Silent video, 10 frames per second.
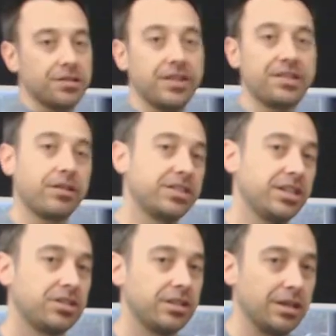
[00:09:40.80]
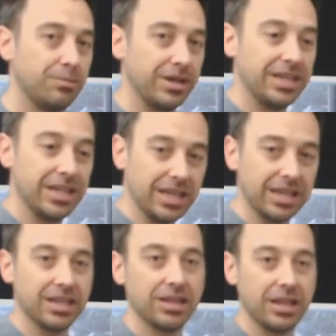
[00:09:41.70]
So that's how I teach the
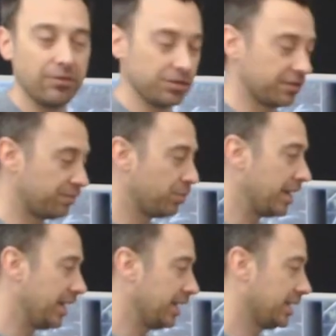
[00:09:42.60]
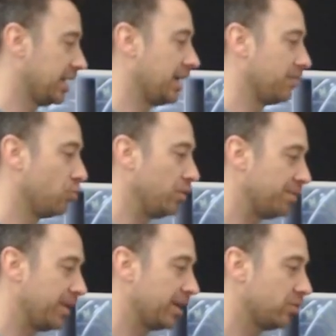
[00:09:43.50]
beginning levels of playing um,
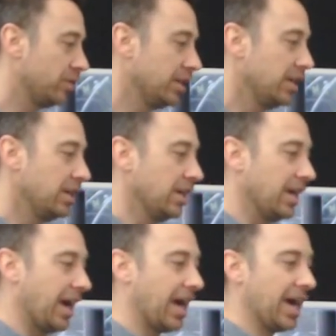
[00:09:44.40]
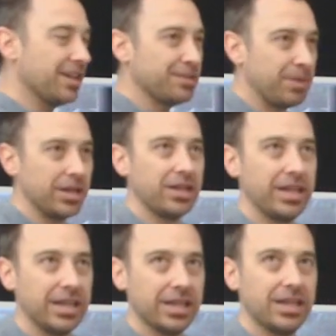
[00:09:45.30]
with pedal as
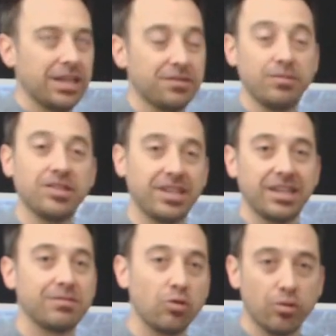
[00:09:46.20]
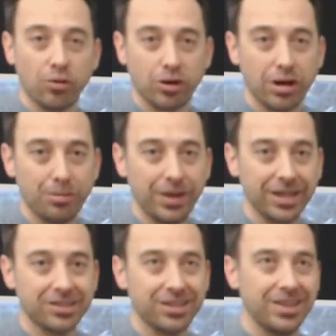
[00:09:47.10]
pedaling, as the music gets more and more
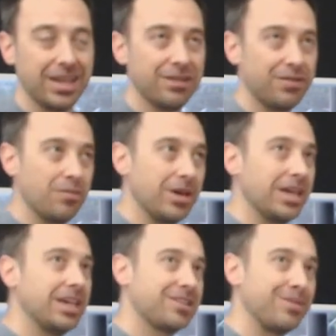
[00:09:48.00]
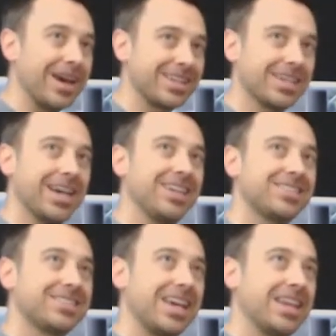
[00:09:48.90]
complex, then for me it's about
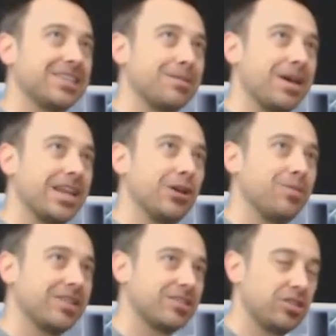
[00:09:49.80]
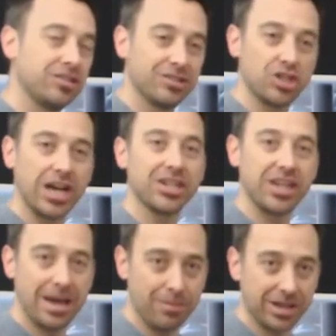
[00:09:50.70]
taste and it's about helping the students judge
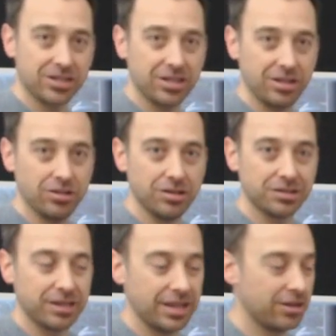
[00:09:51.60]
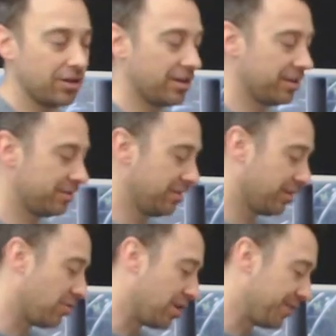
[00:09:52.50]
how much to use. And uh, you
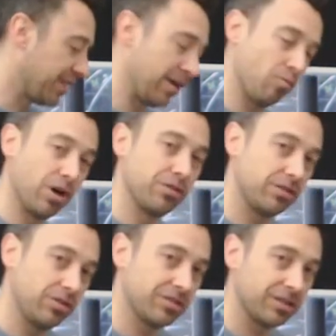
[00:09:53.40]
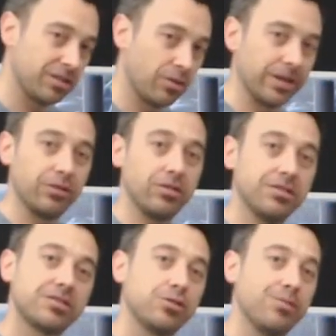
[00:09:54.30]
know, quite often they won't use it or they'll
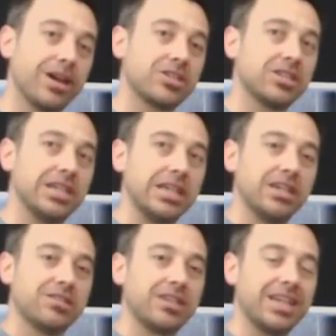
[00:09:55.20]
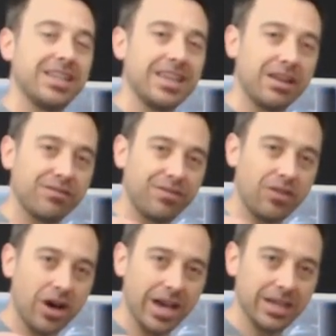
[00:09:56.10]
use too much. So getting that
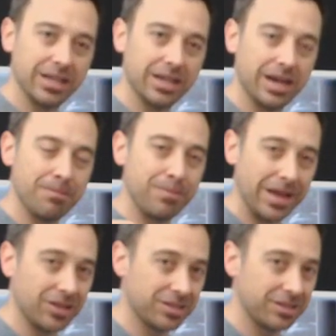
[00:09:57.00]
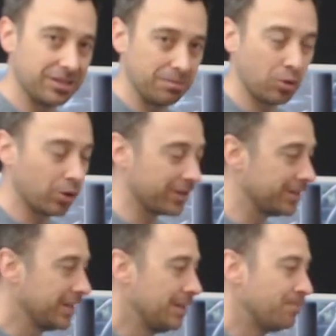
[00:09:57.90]
fine um, balance is
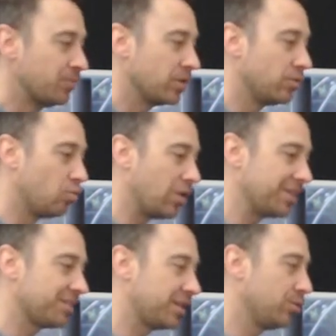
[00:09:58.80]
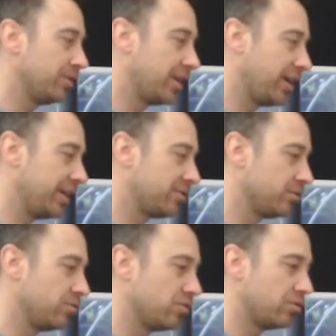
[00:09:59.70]
important. One skill that I
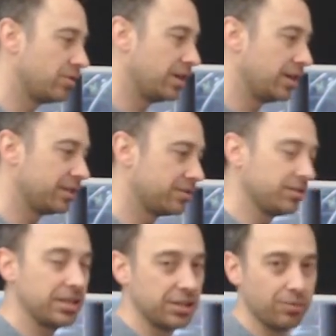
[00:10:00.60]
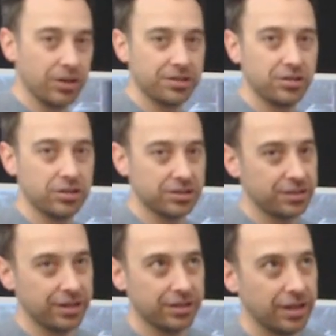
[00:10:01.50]
do uh, do teach my students
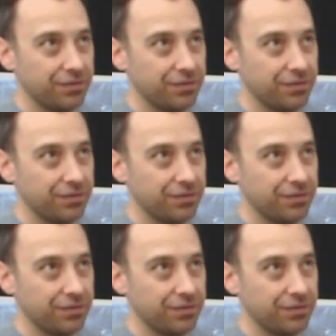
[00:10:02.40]
and